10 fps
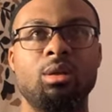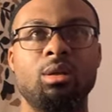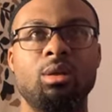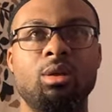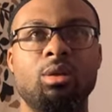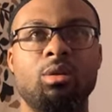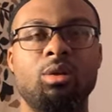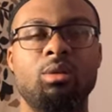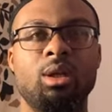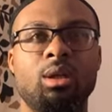you
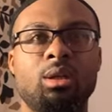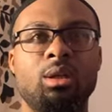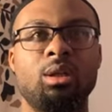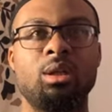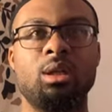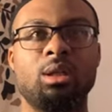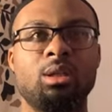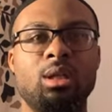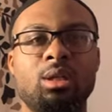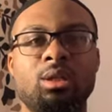can't, it's
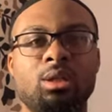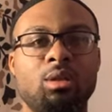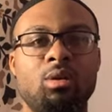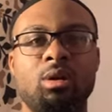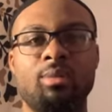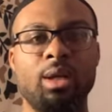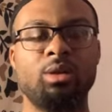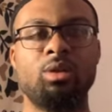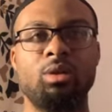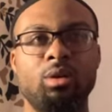not just an automatic
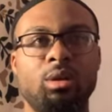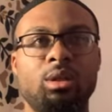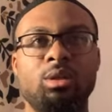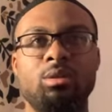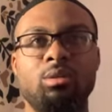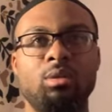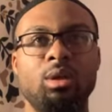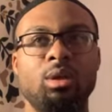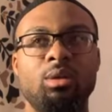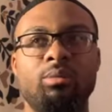turn on to
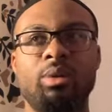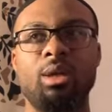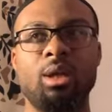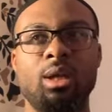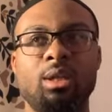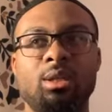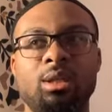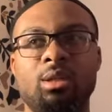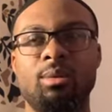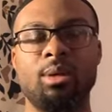be as
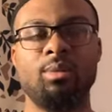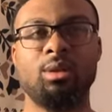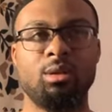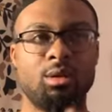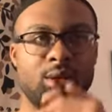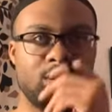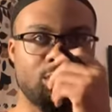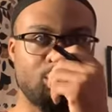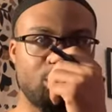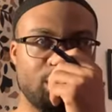Sayyidina Muhammad sallallahu alaihi
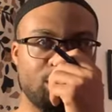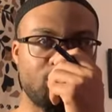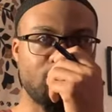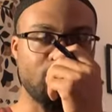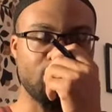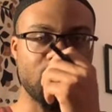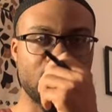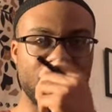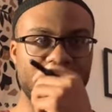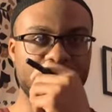wasallam was in regards to his
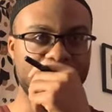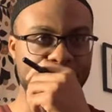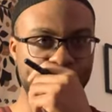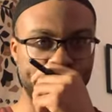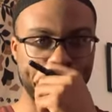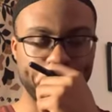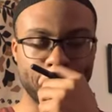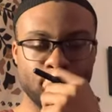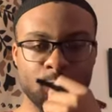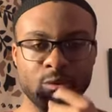patience,
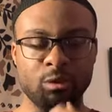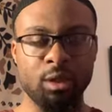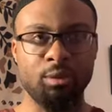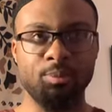right?